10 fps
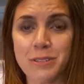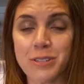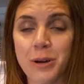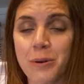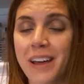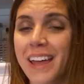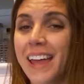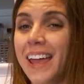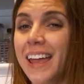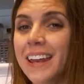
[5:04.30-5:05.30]
So
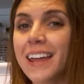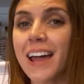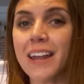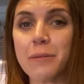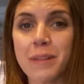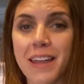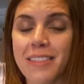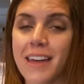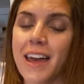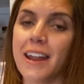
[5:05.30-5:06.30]
any item
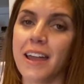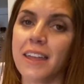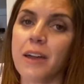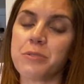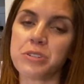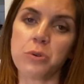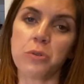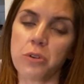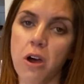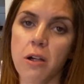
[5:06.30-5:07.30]
like that, I count
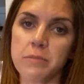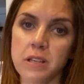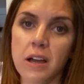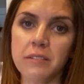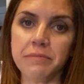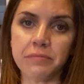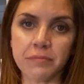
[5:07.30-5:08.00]
total carbs on.